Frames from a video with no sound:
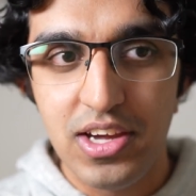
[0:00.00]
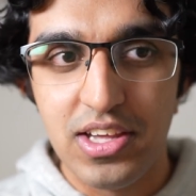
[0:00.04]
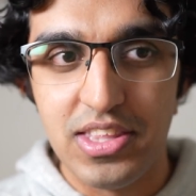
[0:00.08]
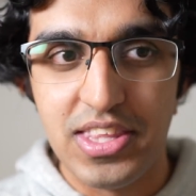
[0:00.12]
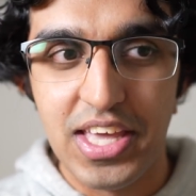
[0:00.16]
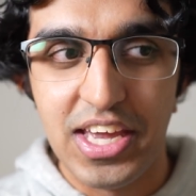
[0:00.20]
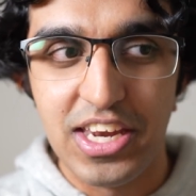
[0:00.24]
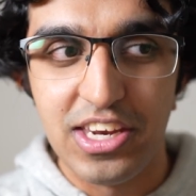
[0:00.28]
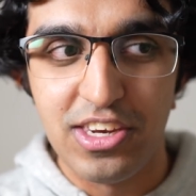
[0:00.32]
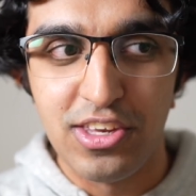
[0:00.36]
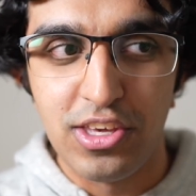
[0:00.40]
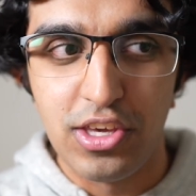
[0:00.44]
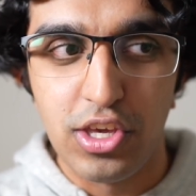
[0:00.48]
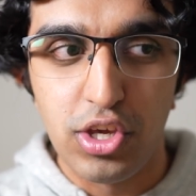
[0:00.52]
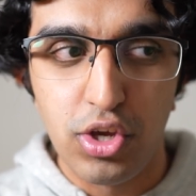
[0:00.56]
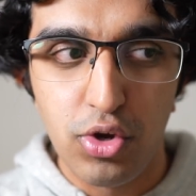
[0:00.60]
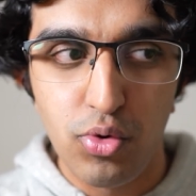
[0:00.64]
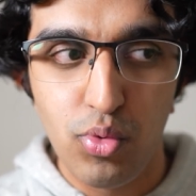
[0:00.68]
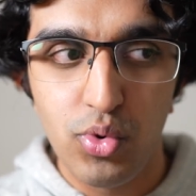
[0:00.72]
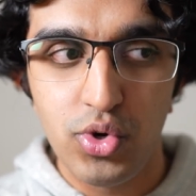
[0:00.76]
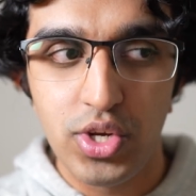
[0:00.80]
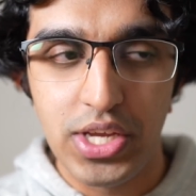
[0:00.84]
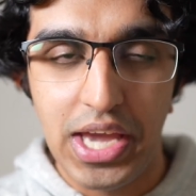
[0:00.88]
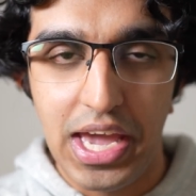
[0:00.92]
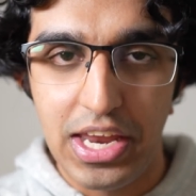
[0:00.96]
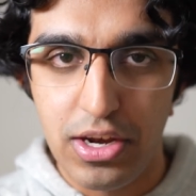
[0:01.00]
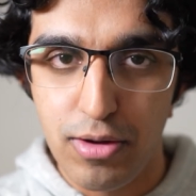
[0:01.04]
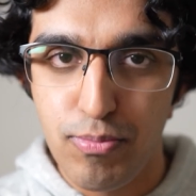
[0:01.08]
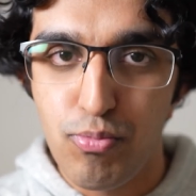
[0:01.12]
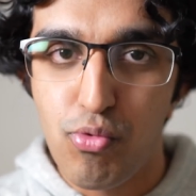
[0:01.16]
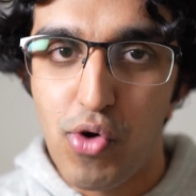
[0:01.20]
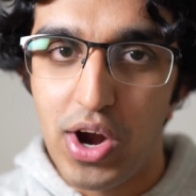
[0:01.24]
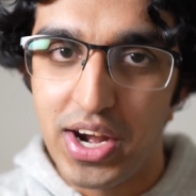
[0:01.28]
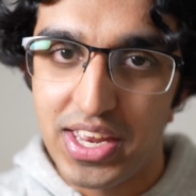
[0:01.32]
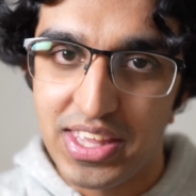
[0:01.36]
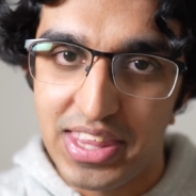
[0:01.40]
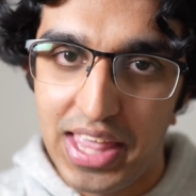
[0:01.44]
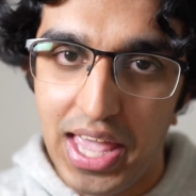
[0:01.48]
then you would end
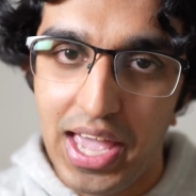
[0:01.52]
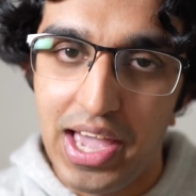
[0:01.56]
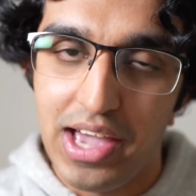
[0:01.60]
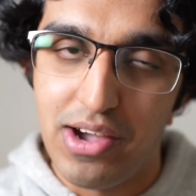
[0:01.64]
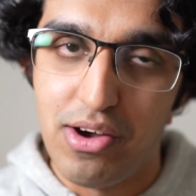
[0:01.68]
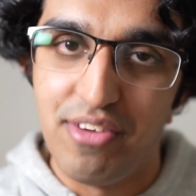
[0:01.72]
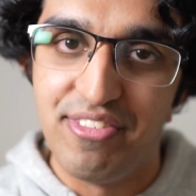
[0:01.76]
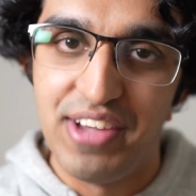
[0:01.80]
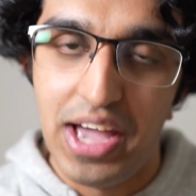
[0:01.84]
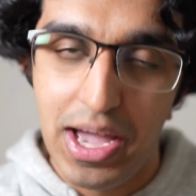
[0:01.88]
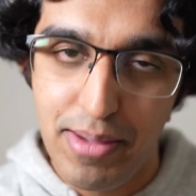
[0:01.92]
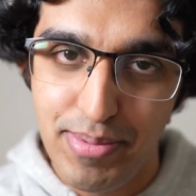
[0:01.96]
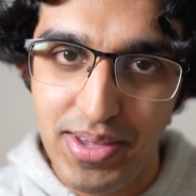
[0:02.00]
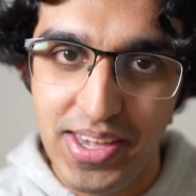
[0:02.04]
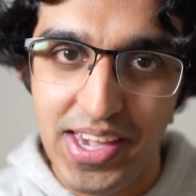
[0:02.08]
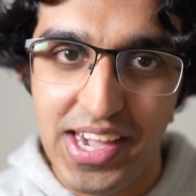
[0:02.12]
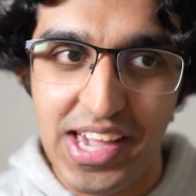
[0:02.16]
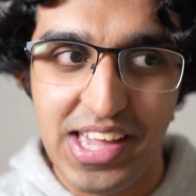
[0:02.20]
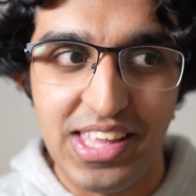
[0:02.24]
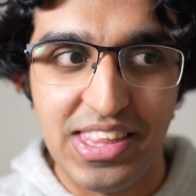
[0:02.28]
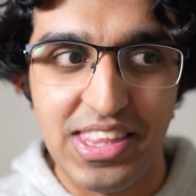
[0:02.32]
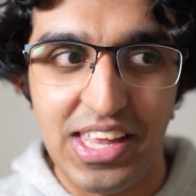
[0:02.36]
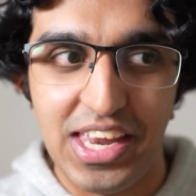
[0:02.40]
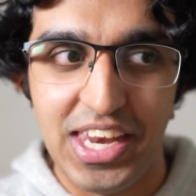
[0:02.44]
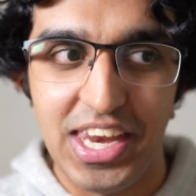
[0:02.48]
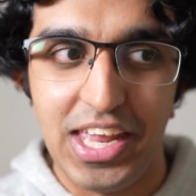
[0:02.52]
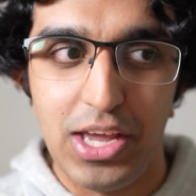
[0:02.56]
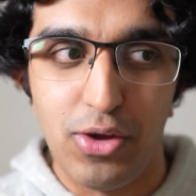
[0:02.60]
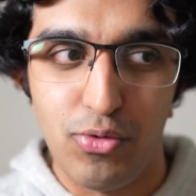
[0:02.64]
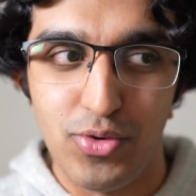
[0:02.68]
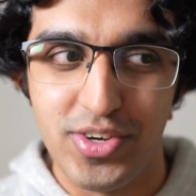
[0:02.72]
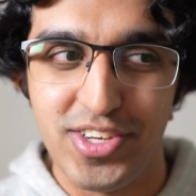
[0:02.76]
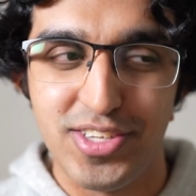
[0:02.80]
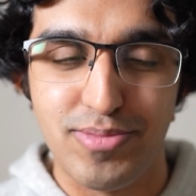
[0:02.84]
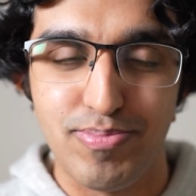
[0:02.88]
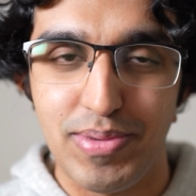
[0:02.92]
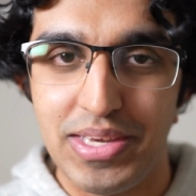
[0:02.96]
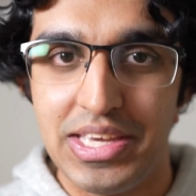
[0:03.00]
up writing that out of habit and then it
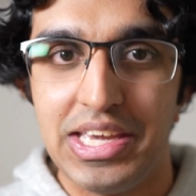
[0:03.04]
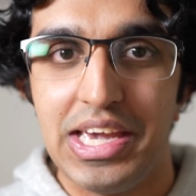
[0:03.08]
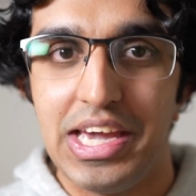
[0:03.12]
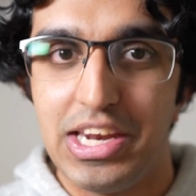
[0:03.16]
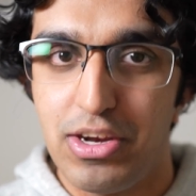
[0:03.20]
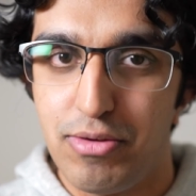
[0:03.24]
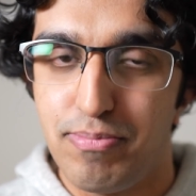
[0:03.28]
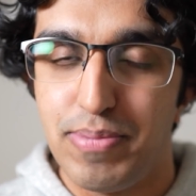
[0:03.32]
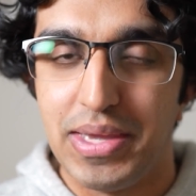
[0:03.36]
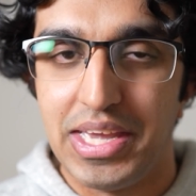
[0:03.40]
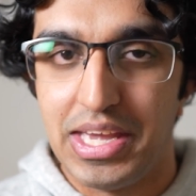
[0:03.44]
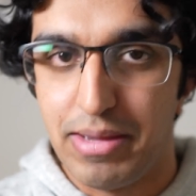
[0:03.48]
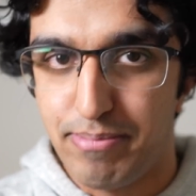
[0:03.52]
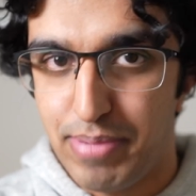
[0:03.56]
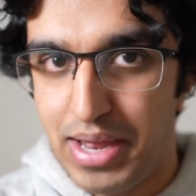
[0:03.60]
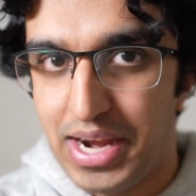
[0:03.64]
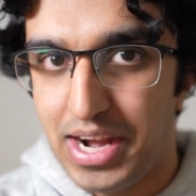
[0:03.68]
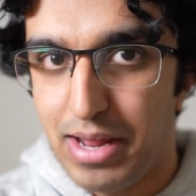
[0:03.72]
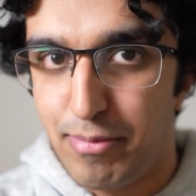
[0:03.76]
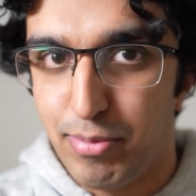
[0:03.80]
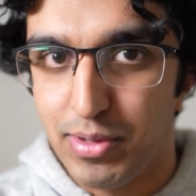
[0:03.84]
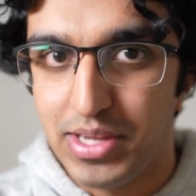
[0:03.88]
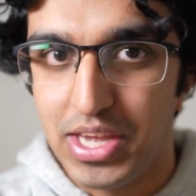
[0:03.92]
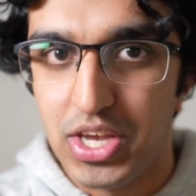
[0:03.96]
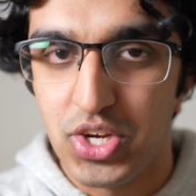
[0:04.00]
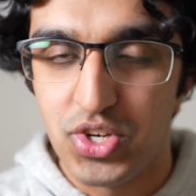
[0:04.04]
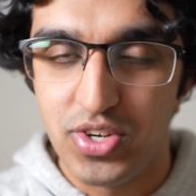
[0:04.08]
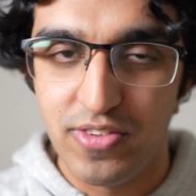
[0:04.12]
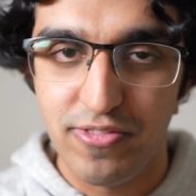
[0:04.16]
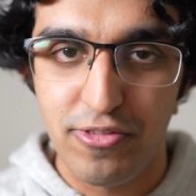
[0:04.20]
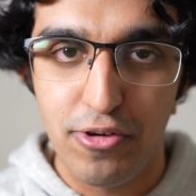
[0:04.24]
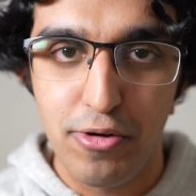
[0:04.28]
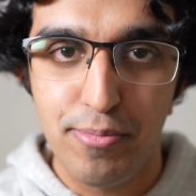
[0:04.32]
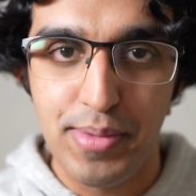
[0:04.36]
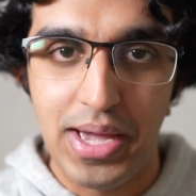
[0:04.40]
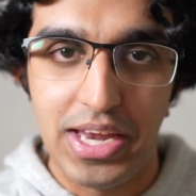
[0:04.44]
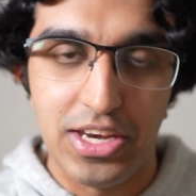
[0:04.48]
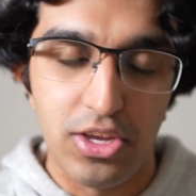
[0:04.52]
would just be end up being a bad application
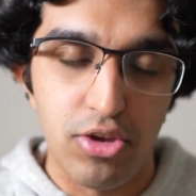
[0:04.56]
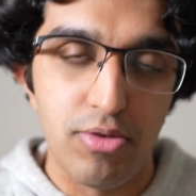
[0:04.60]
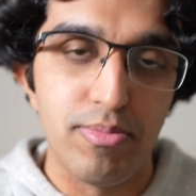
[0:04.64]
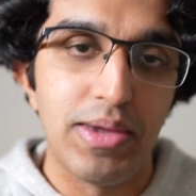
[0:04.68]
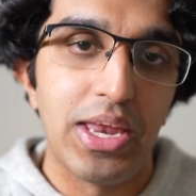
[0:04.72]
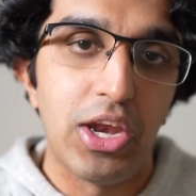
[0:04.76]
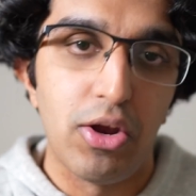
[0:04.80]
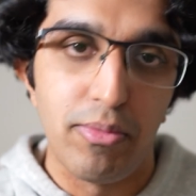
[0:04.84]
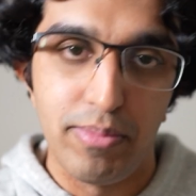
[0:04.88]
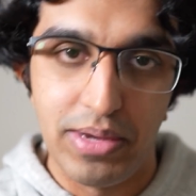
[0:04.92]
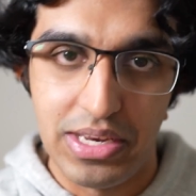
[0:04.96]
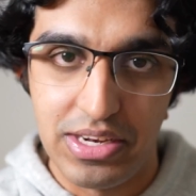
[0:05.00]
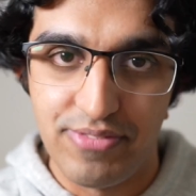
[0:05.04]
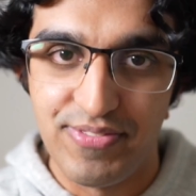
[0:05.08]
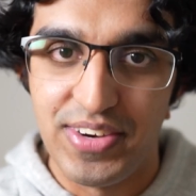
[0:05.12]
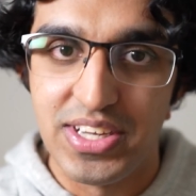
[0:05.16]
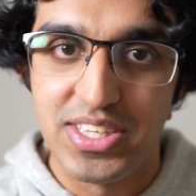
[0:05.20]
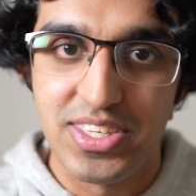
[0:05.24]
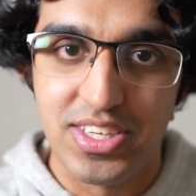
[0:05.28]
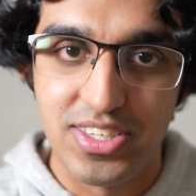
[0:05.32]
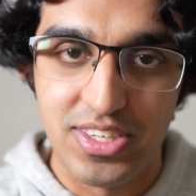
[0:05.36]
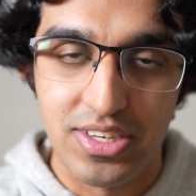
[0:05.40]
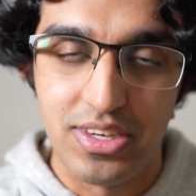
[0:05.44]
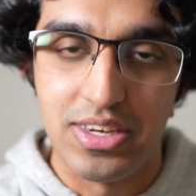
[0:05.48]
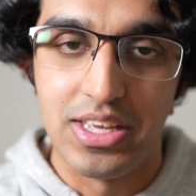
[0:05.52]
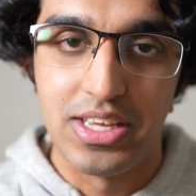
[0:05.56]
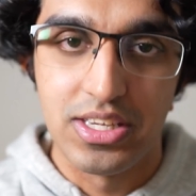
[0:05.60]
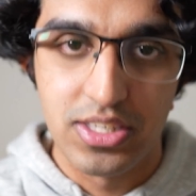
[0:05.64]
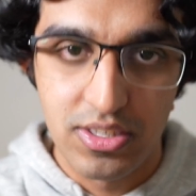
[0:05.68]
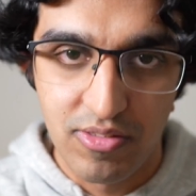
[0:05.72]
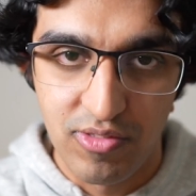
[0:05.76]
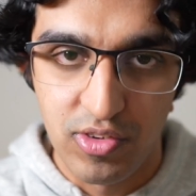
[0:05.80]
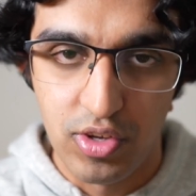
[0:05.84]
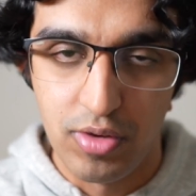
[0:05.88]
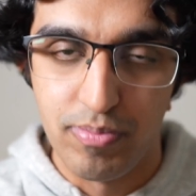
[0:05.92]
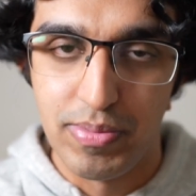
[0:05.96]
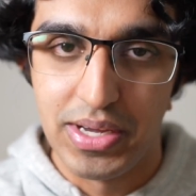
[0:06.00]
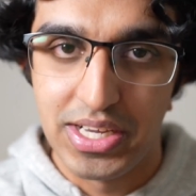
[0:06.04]
form and you may not be invited to an
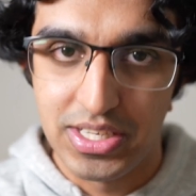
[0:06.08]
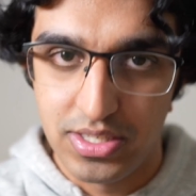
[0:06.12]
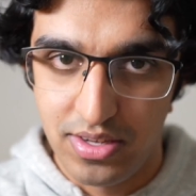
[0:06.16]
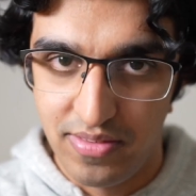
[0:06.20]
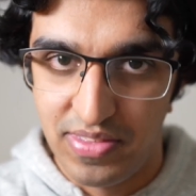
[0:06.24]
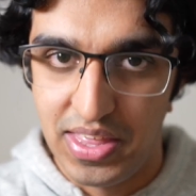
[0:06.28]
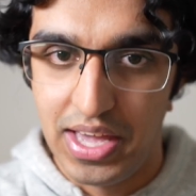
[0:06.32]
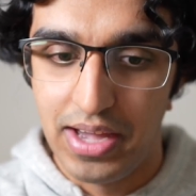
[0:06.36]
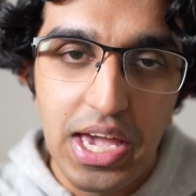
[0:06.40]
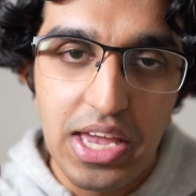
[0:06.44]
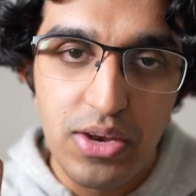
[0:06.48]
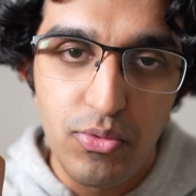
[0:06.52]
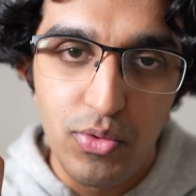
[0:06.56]
interview because of that.